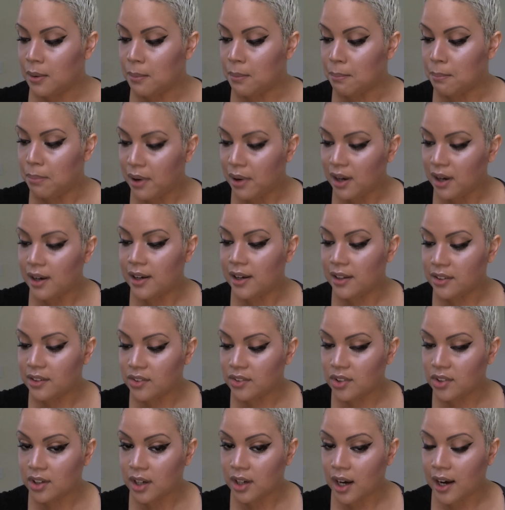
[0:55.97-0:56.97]
but
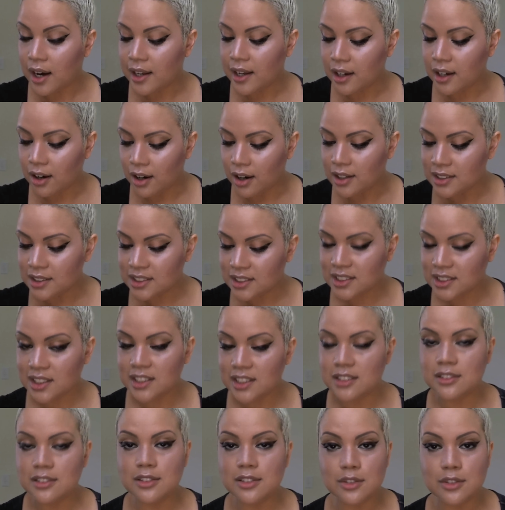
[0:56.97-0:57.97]
I
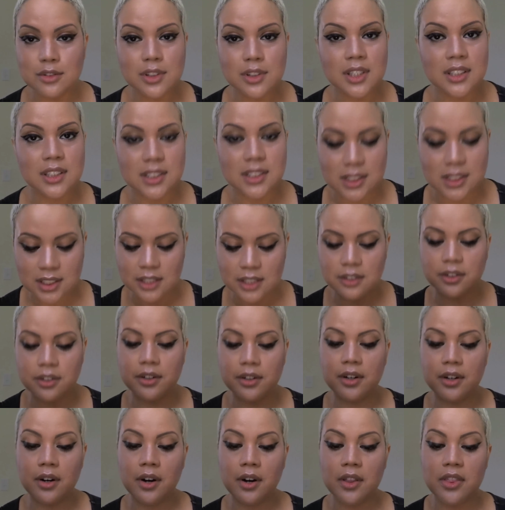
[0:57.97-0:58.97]
honestly do
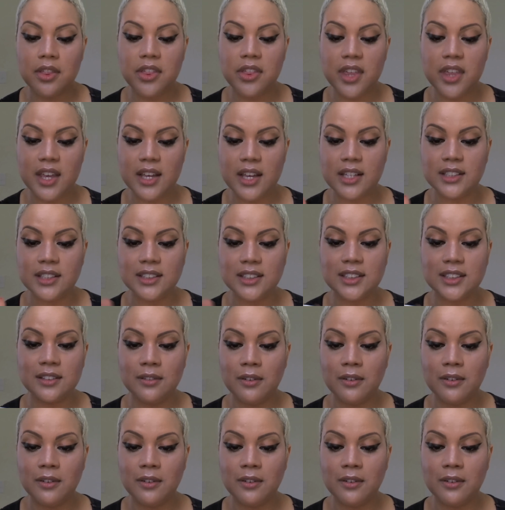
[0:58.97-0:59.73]
consider these